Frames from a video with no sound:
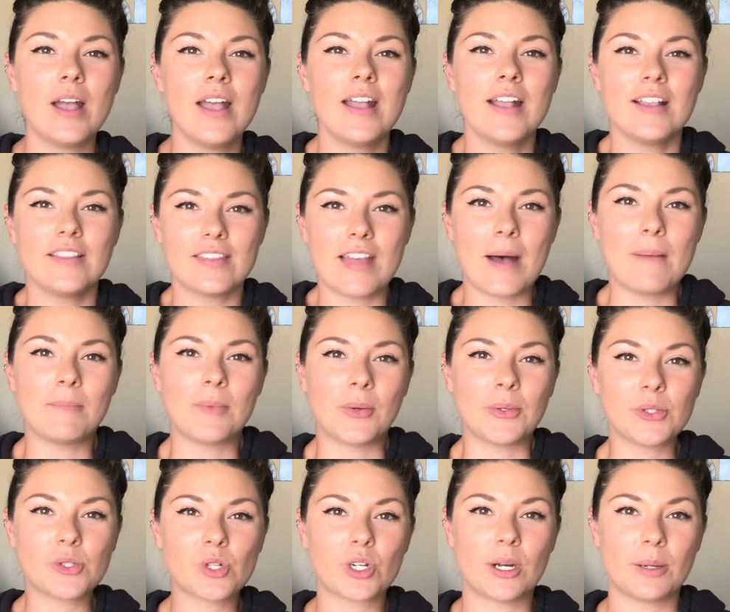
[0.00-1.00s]
that
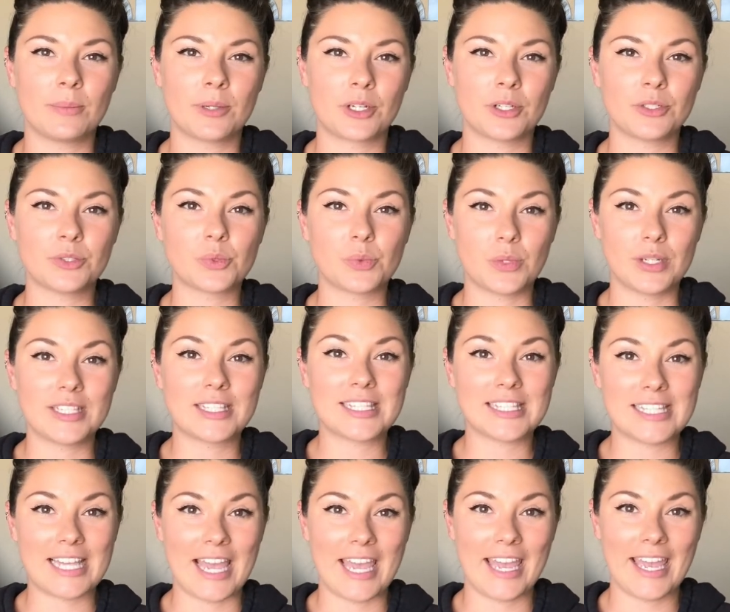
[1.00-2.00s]
most criminals would
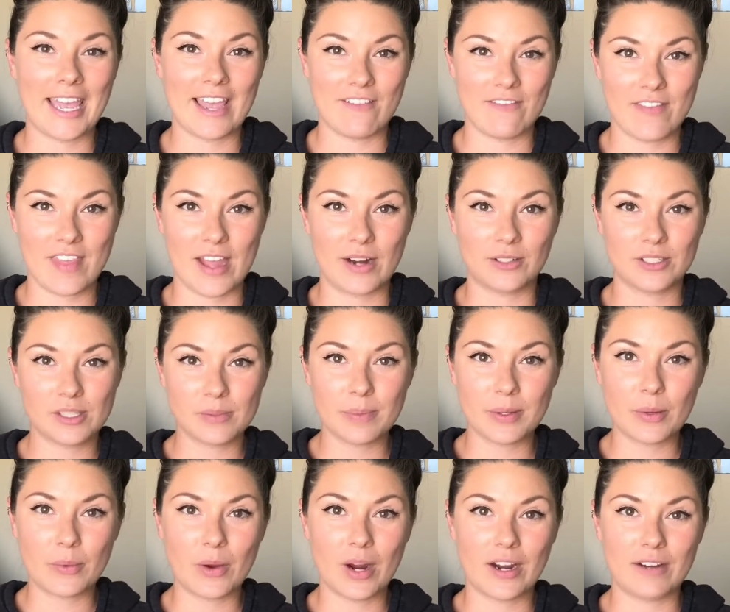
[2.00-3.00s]
say if there was a
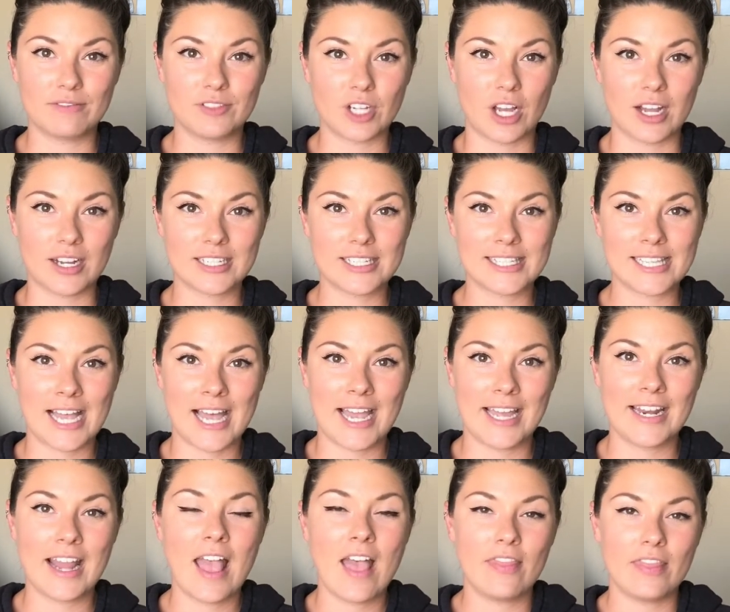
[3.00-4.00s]
beware of dog sign,
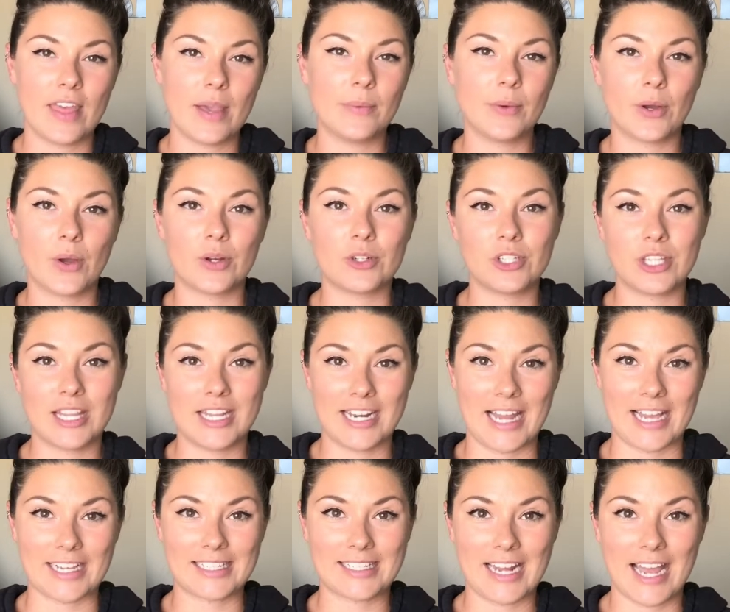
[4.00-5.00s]
they would go to the
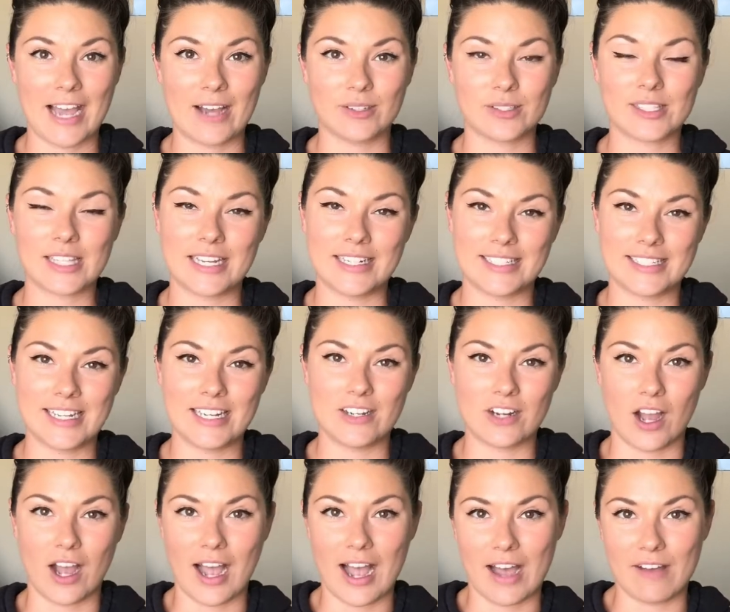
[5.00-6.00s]
next house that did
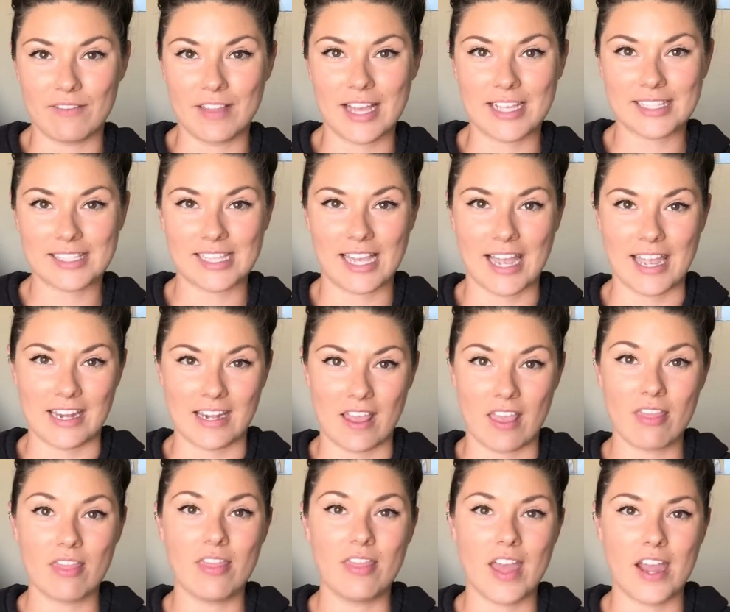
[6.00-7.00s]
not have that sign
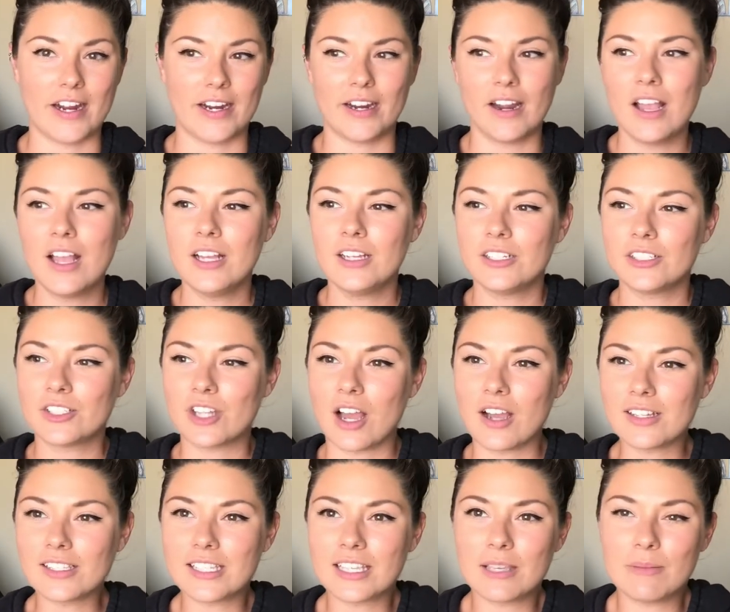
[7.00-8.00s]
there.
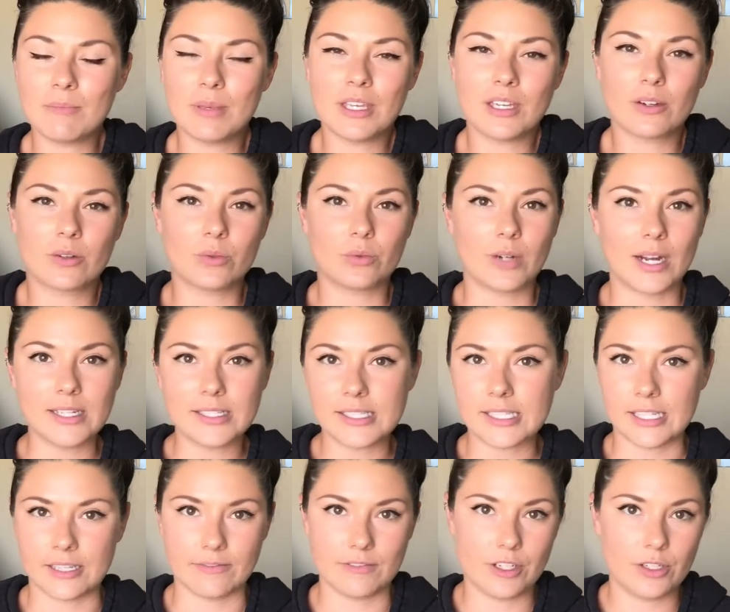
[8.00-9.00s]
Dogs can be
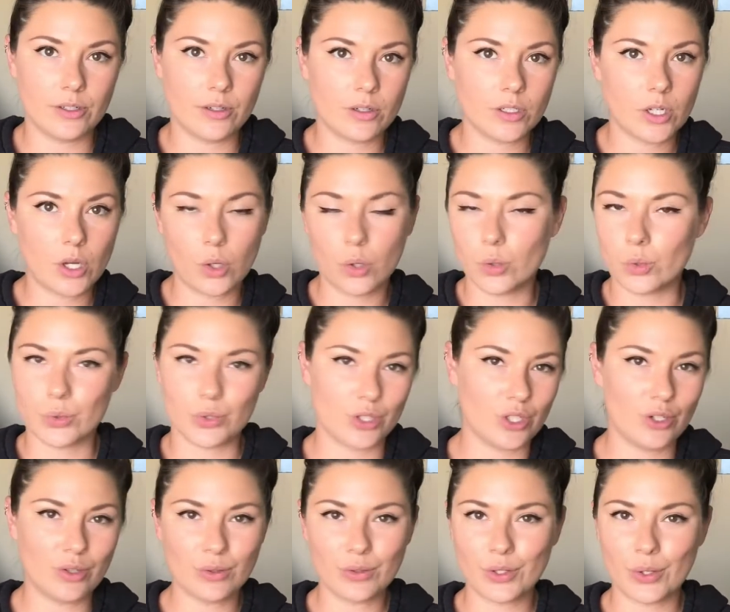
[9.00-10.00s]
aggressive. You don't know
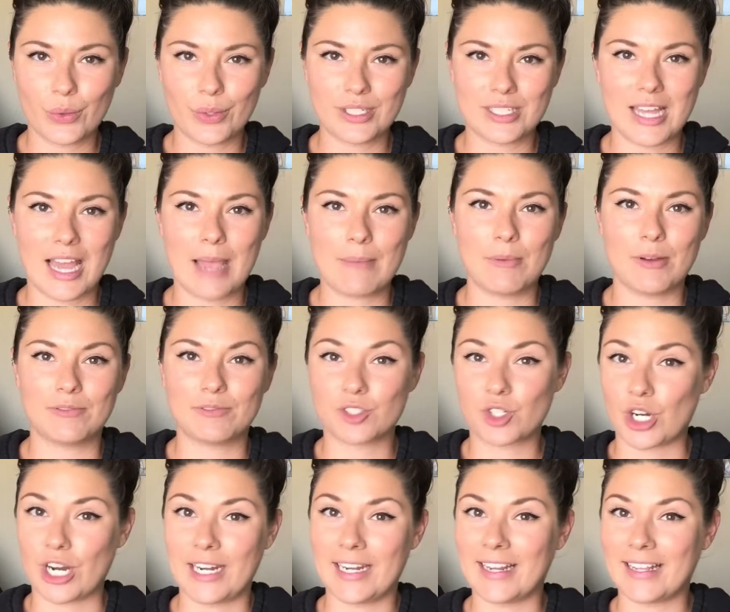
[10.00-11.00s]
what type of
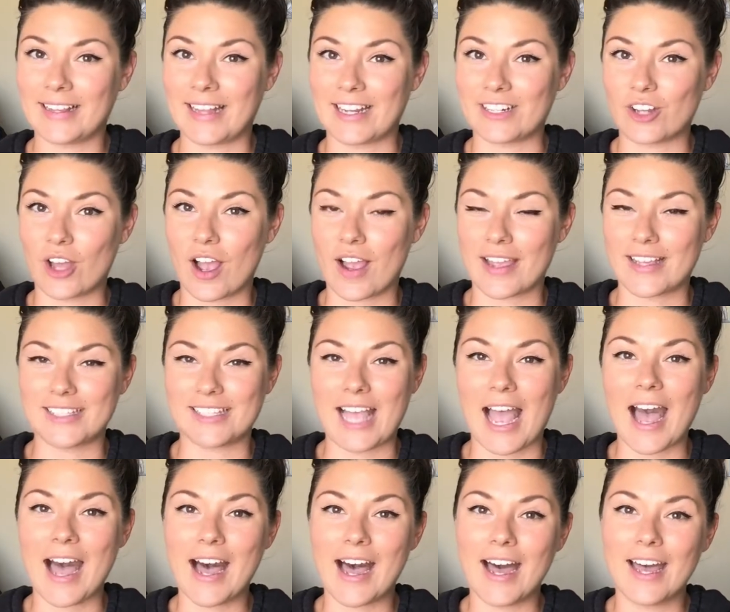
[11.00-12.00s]
training that dog has
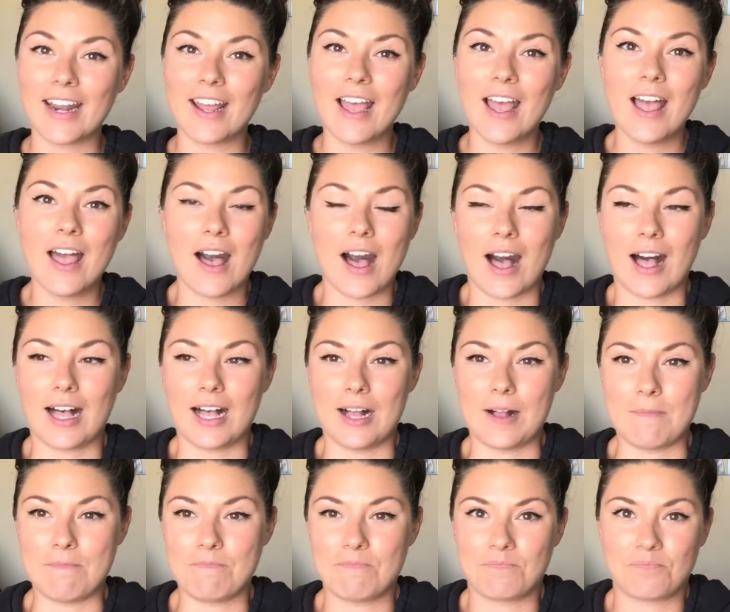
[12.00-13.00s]
had,
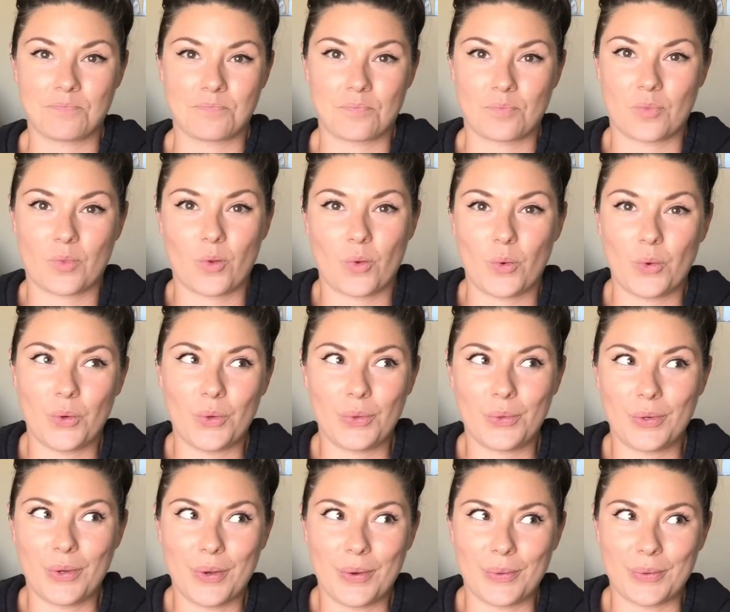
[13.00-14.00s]
or who
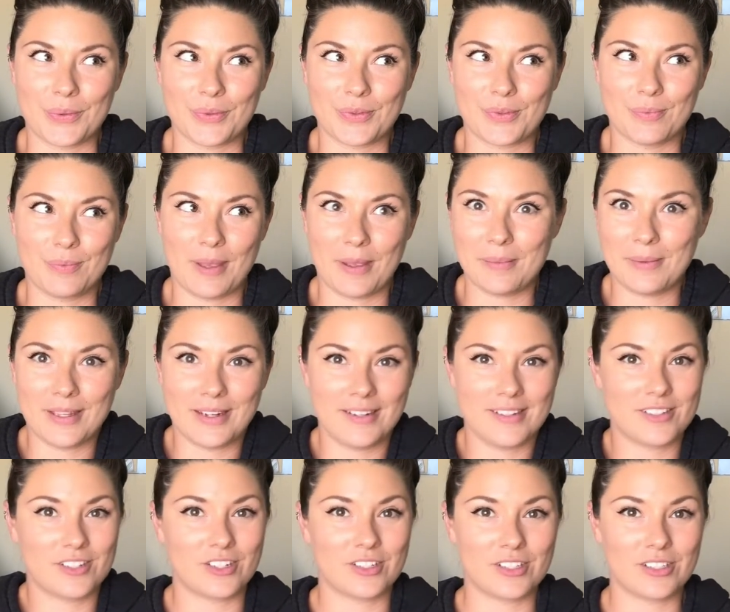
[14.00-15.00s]
knows, maybe it
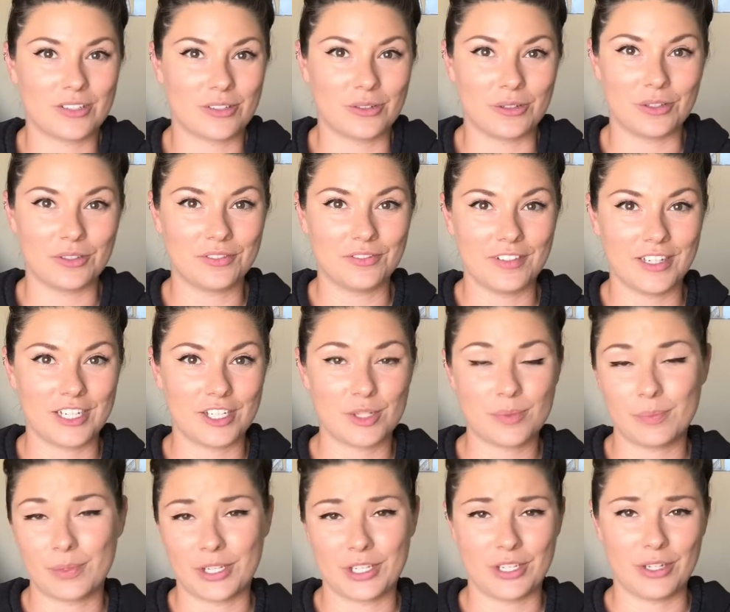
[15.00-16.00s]
is just a goldfish,
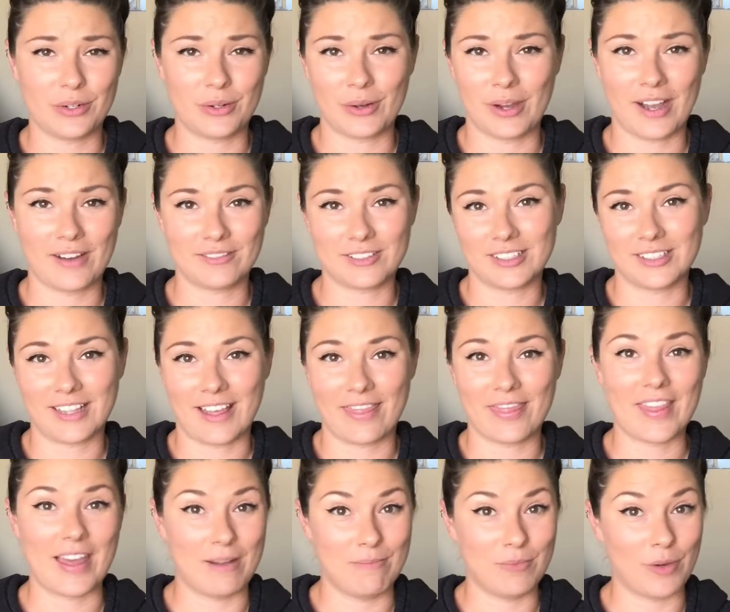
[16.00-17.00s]
but you don't have to let
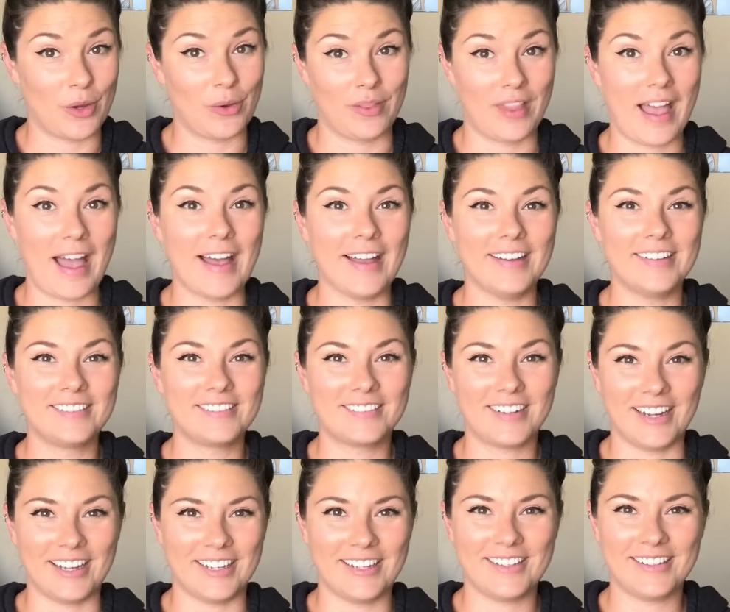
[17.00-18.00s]
them know that,
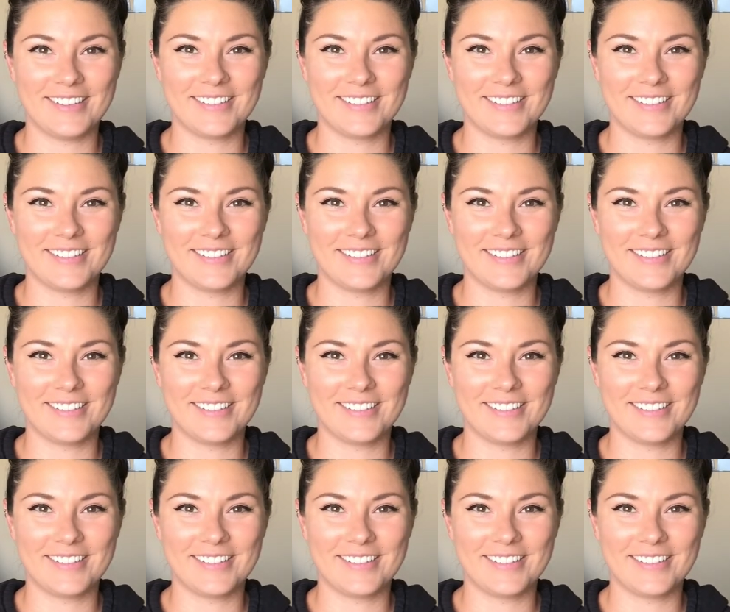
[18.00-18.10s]
right?